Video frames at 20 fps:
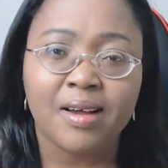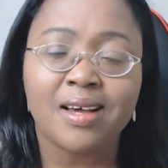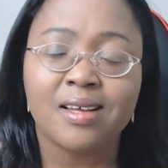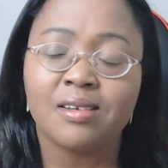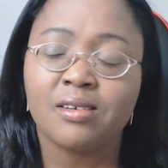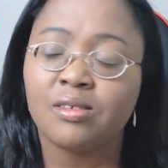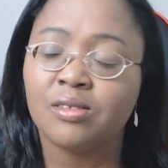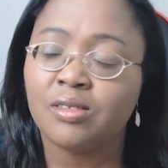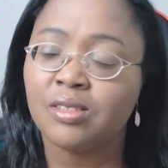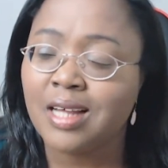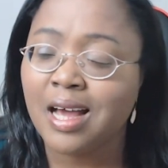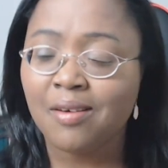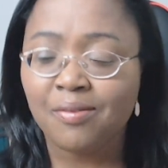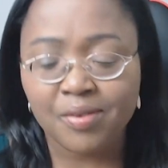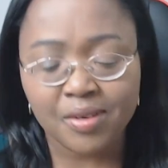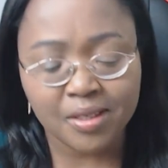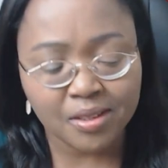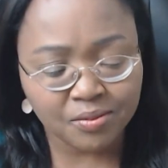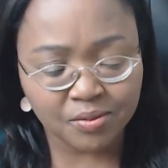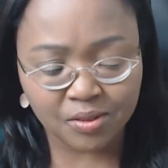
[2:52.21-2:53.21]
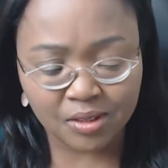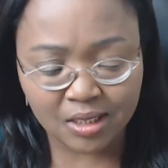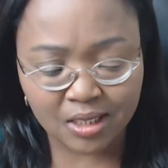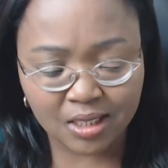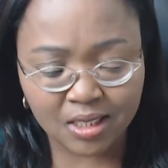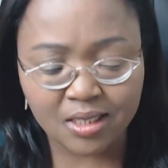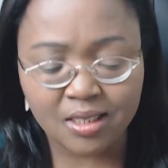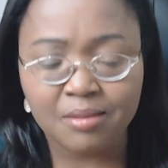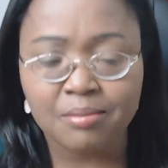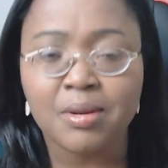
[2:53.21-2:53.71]
And on that fateful
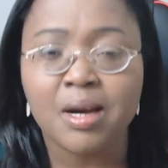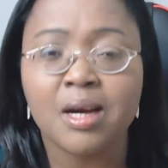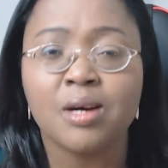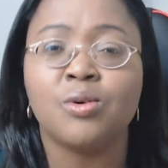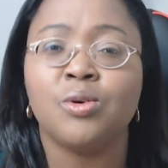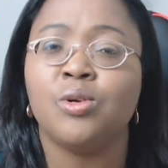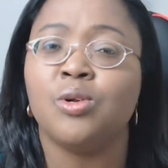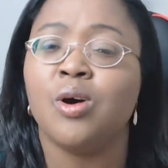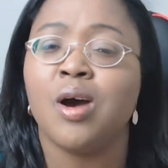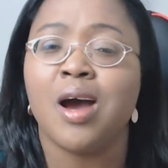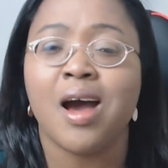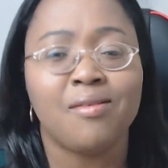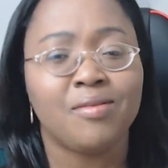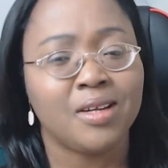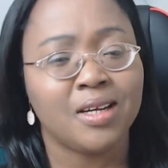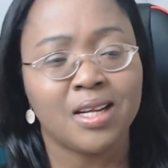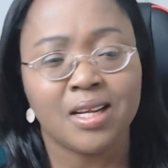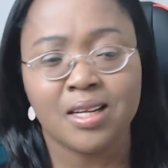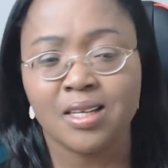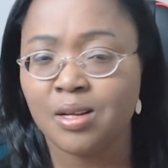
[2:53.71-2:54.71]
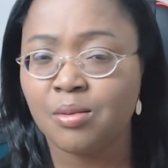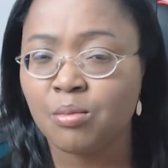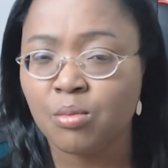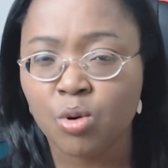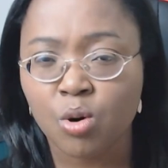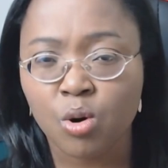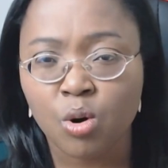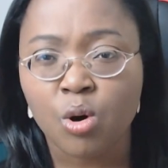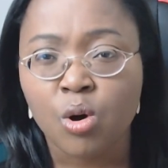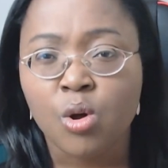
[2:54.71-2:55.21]
day, the man could not have it
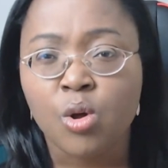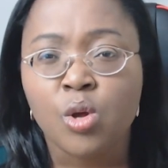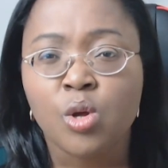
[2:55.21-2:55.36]
anymore,